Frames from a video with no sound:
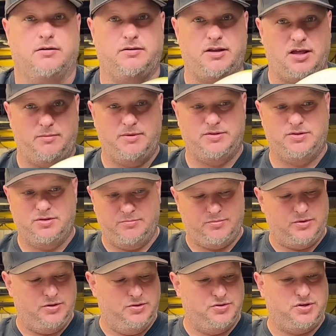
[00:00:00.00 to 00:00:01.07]
And helmets
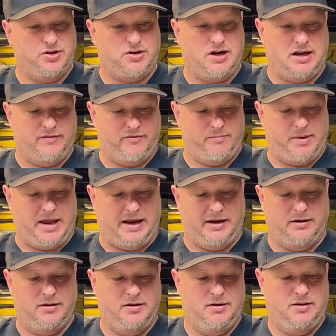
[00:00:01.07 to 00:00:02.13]
usually are kind of a
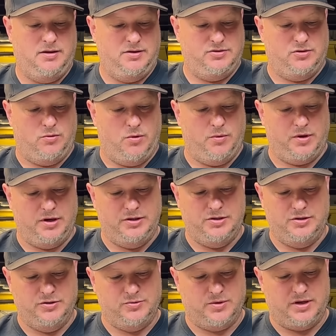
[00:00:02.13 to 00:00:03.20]
pain. So what we're gonna
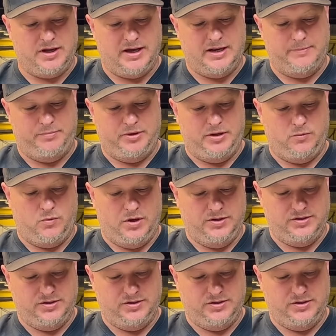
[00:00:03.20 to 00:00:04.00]
do is we're gonna end up putting one